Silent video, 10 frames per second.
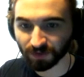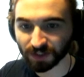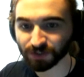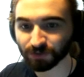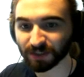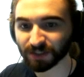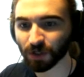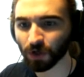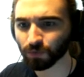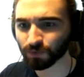This could be
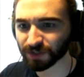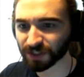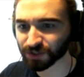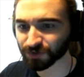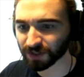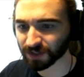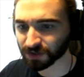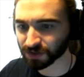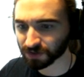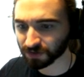its own
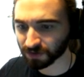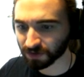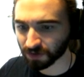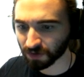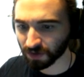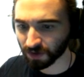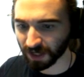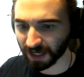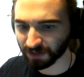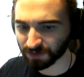district.
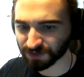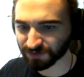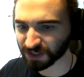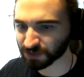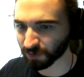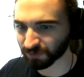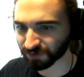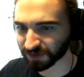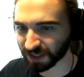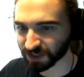How is this one
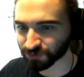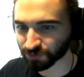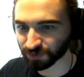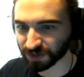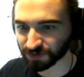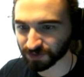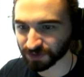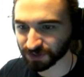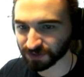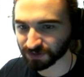for natural
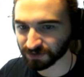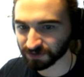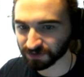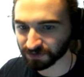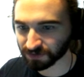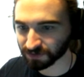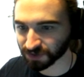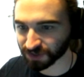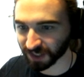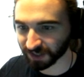resources?
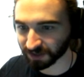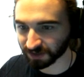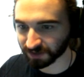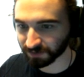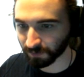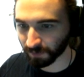Technically.